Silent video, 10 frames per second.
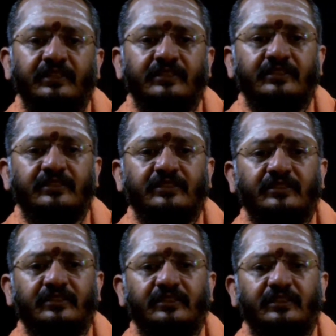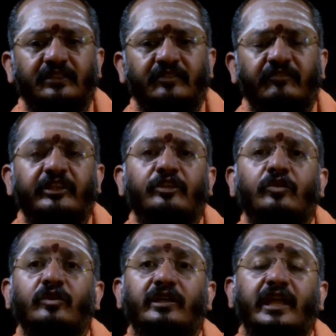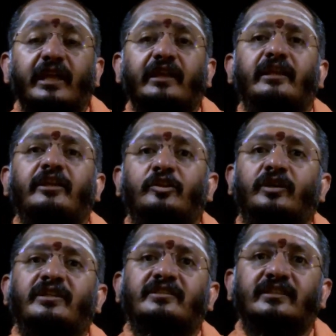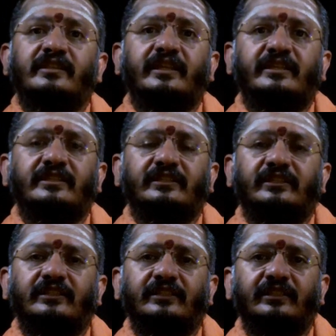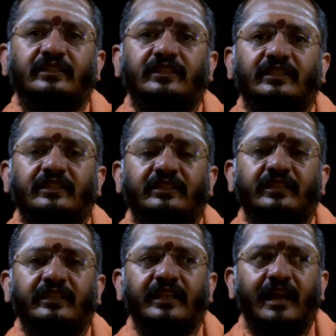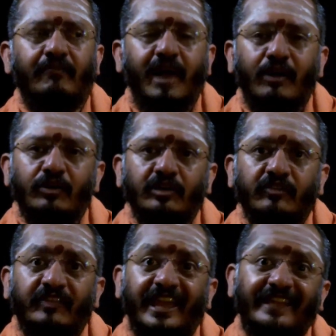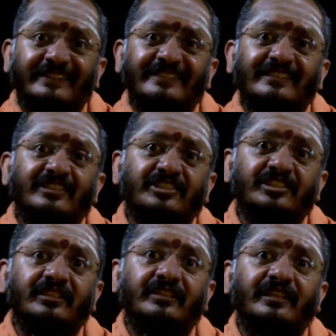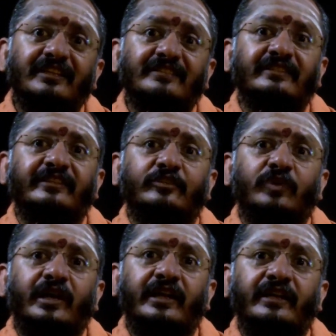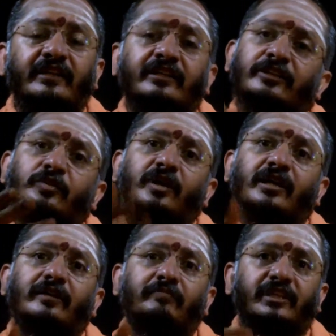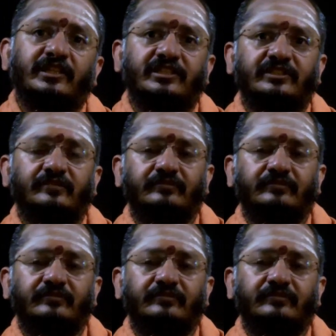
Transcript: is we don't take into consideration the amount of exertion that is required to accomplish,